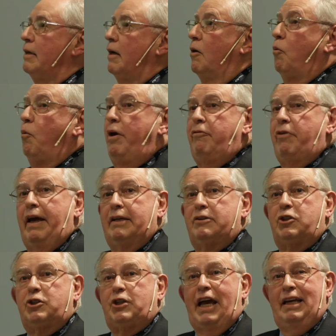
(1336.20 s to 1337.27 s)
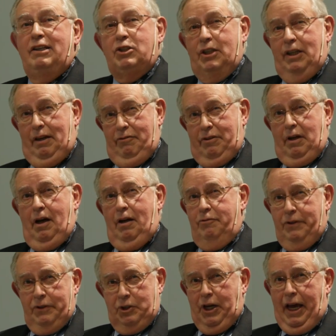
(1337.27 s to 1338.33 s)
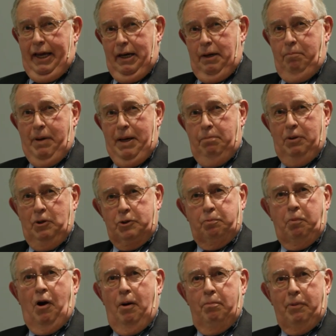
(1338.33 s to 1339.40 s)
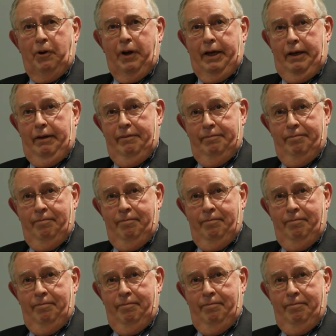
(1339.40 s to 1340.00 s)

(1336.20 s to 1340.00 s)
We've had states that have confiscated people's property